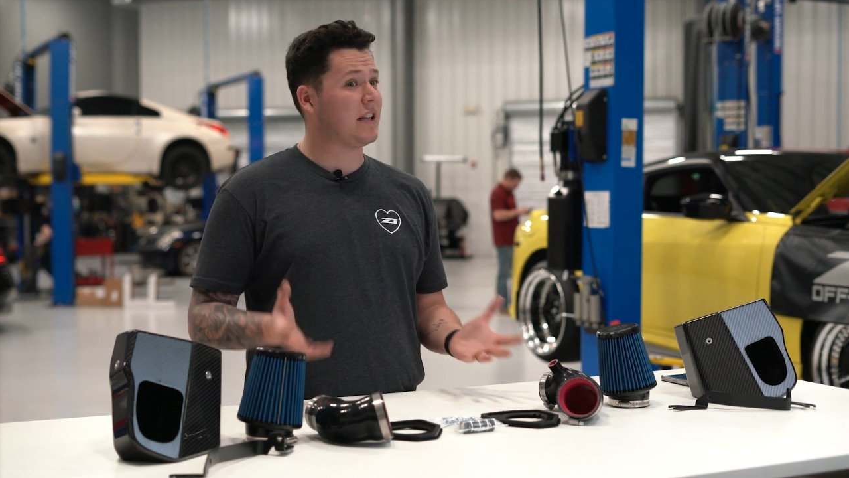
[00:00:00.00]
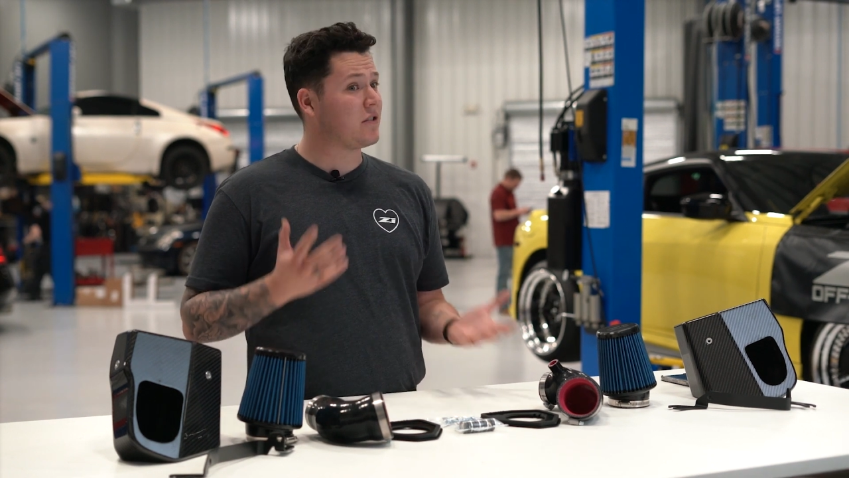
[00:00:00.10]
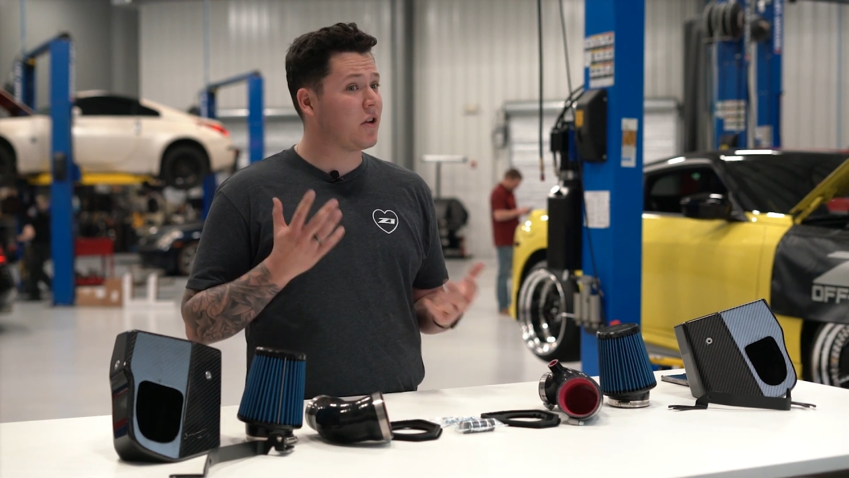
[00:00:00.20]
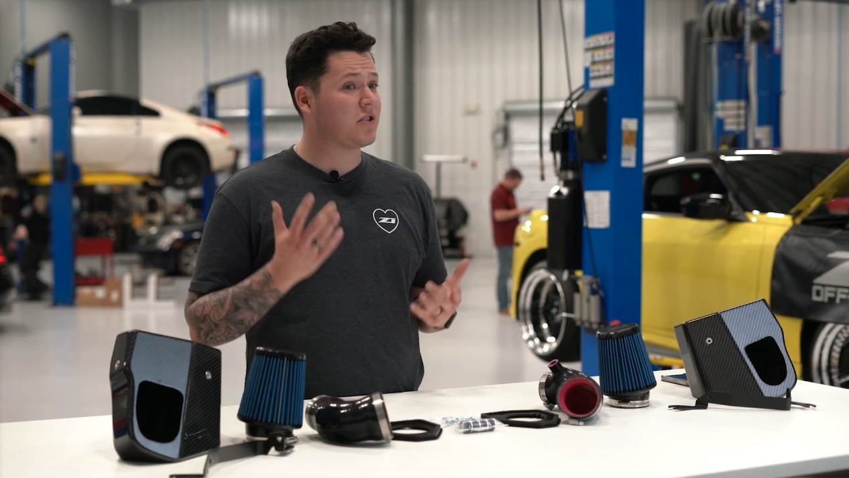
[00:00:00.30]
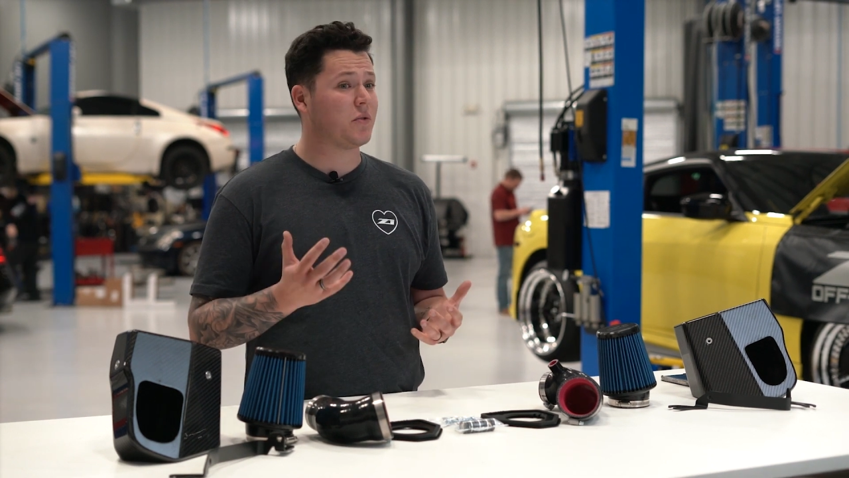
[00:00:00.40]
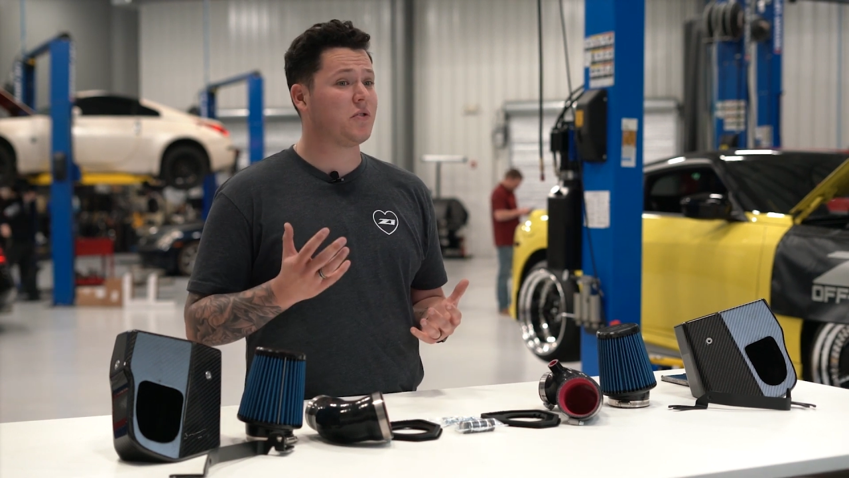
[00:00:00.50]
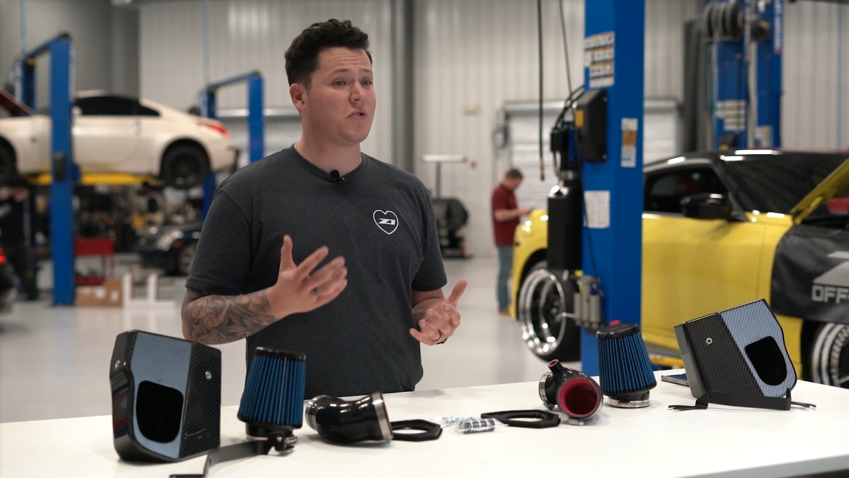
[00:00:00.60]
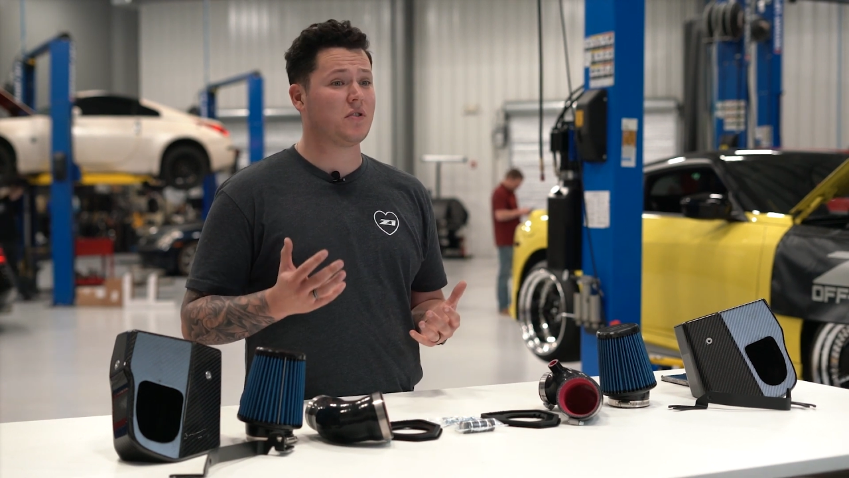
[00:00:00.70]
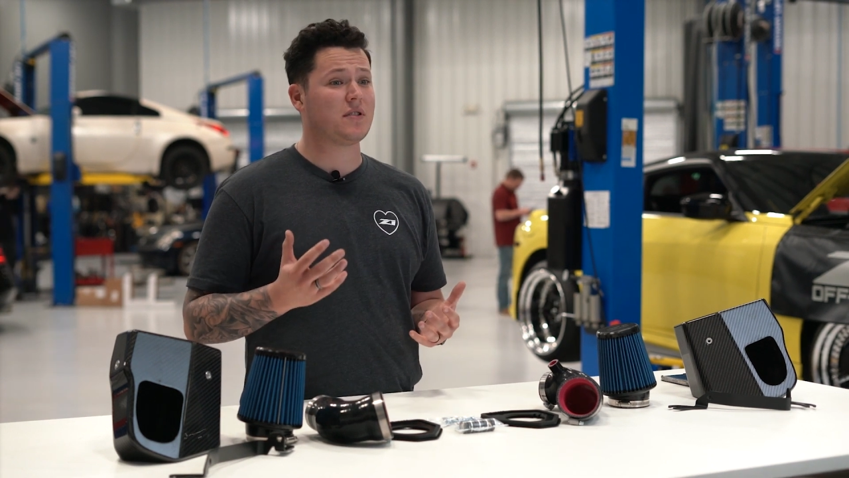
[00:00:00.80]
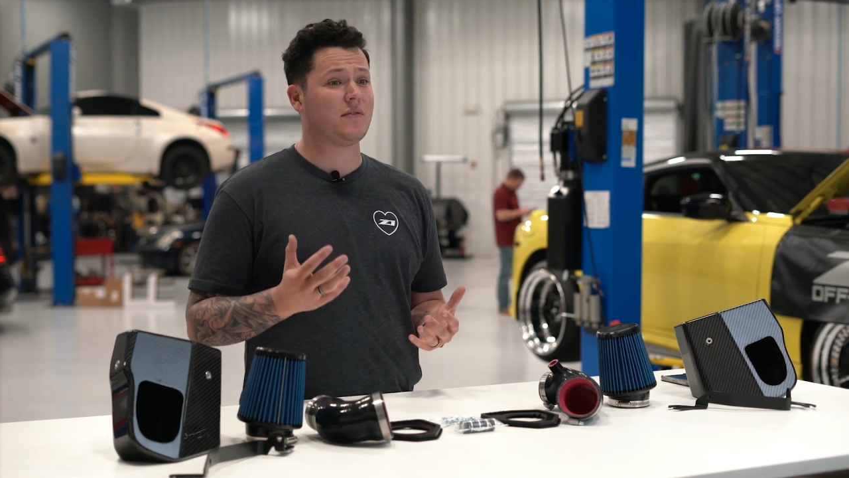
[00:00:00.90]
It's not too
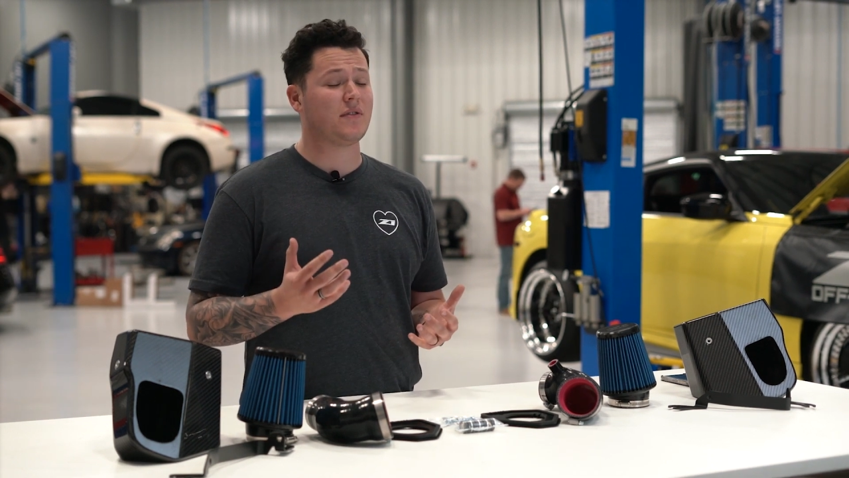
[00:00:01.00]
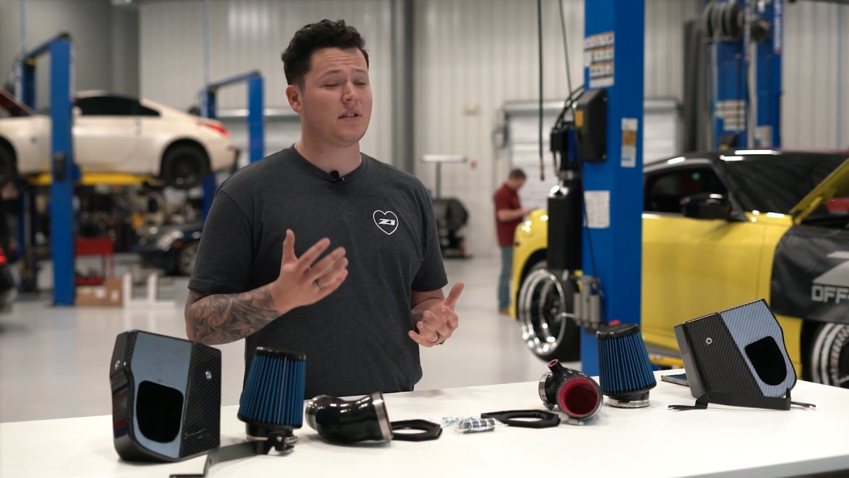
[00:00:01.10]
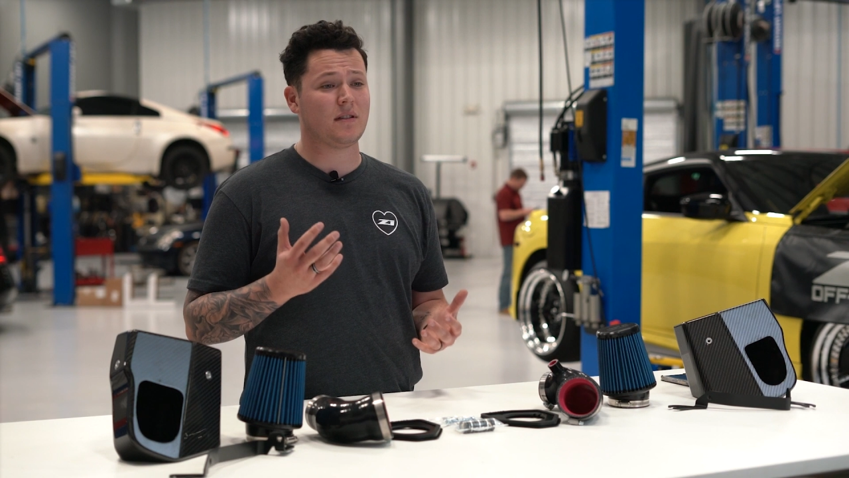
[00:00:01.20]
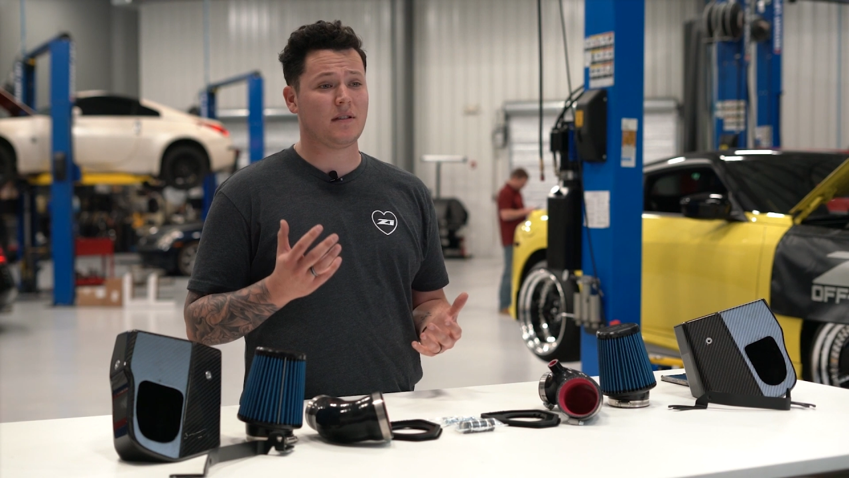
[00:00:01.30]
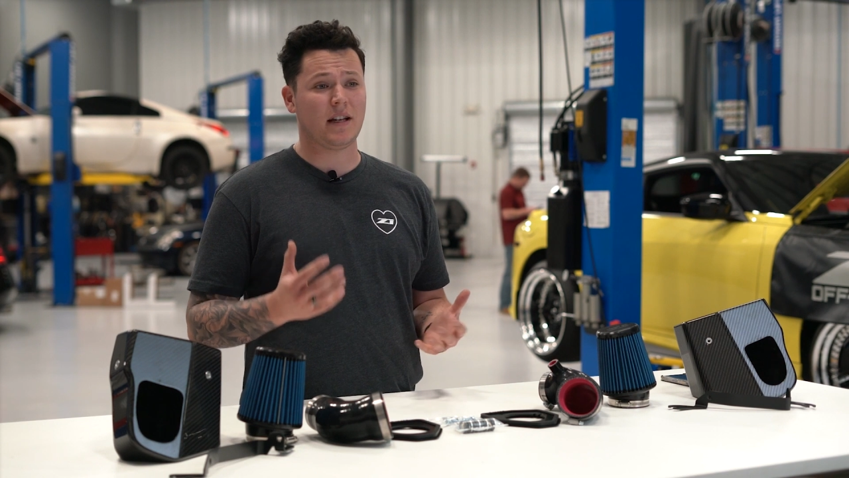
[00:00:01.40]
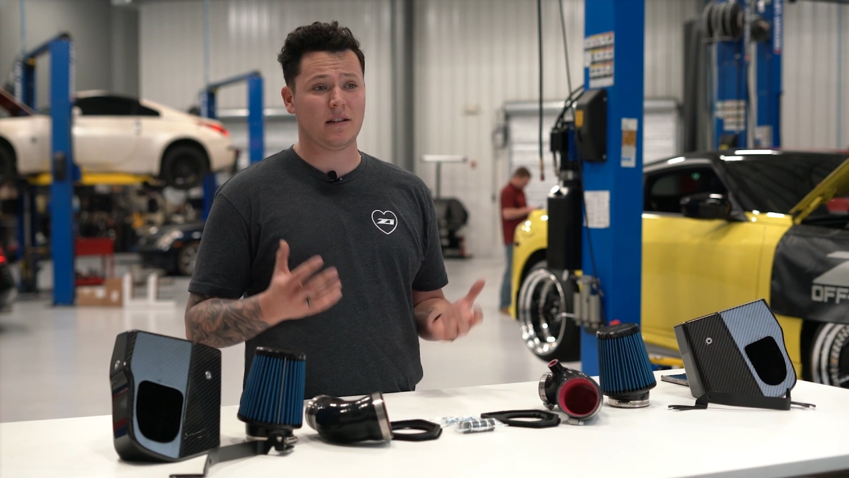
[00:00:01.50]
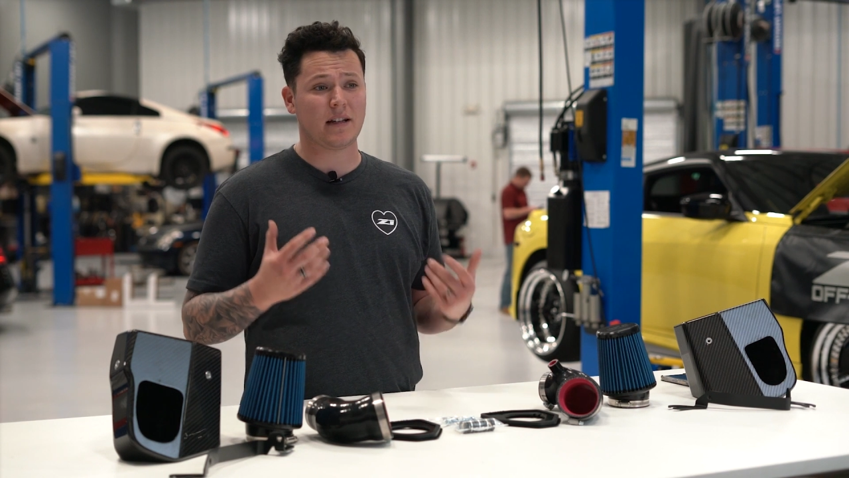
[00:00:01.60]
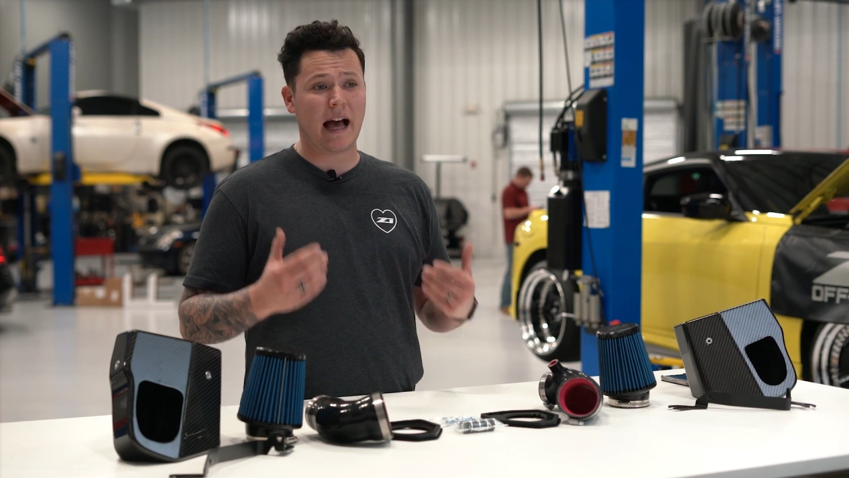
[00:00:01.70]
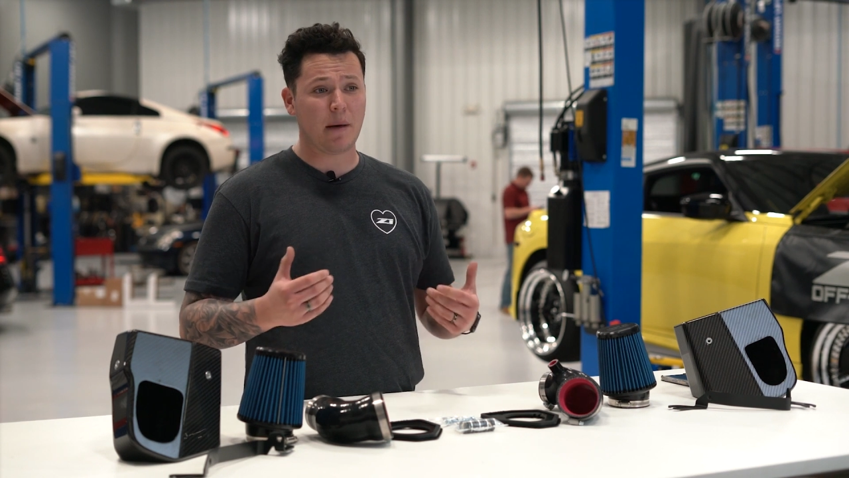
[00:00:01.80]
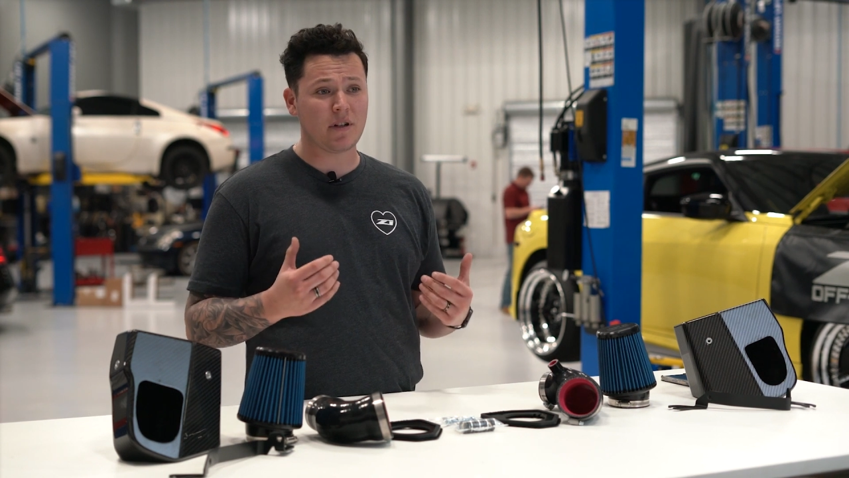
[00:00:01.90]
intrusive in
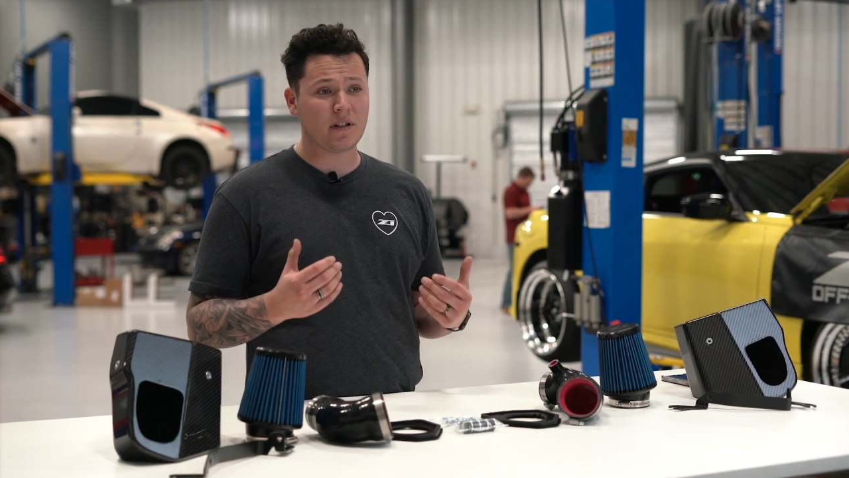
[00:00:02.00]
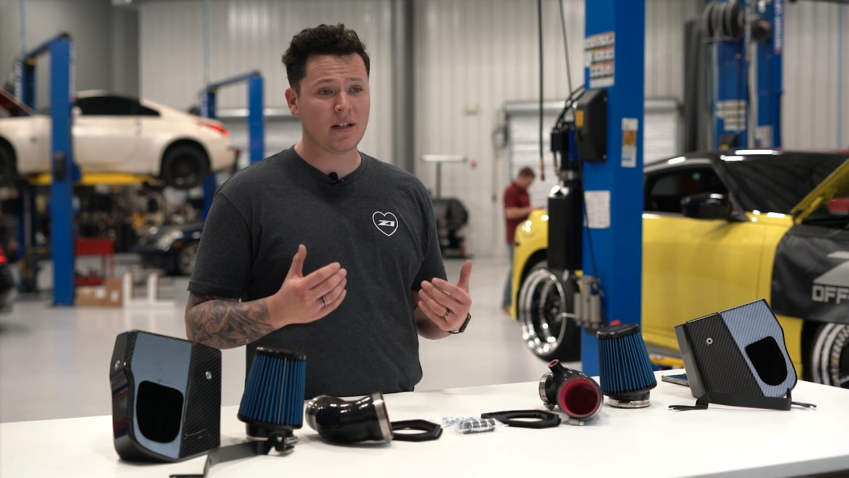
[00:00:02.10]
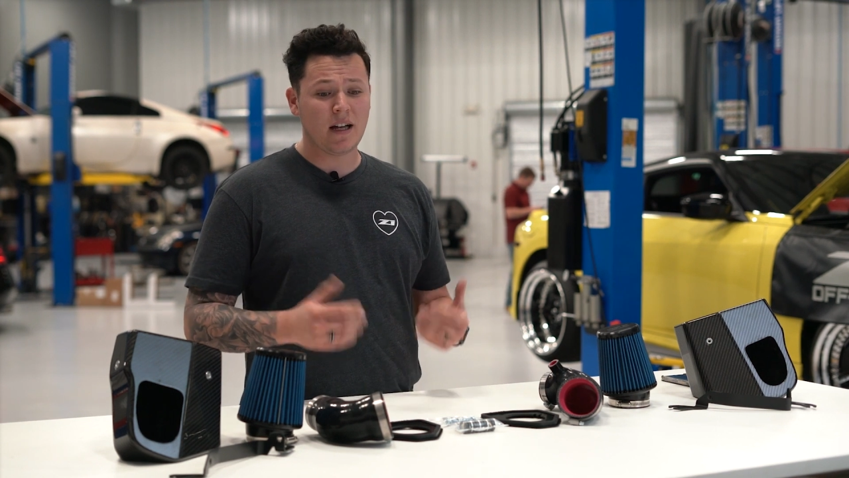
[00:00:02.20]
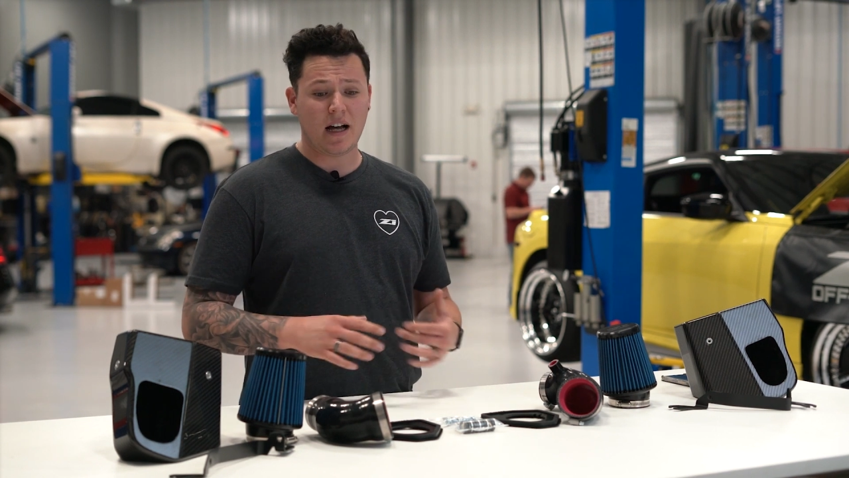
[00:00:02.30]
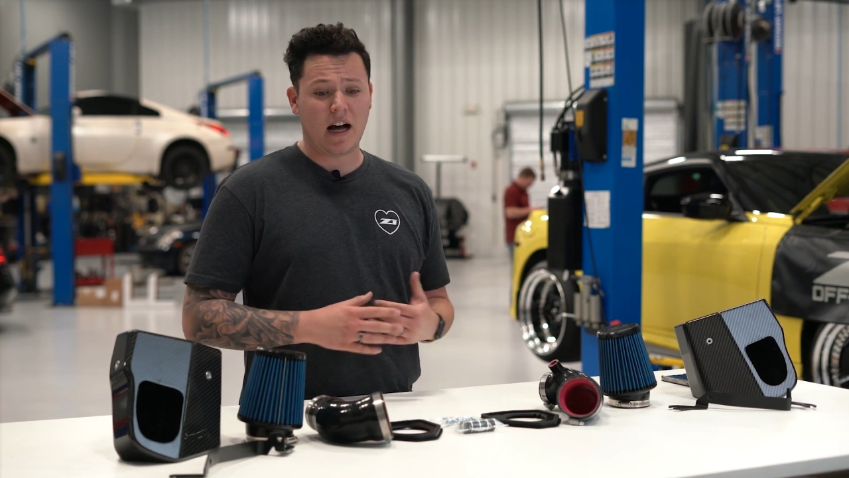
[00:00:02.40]
the cabin,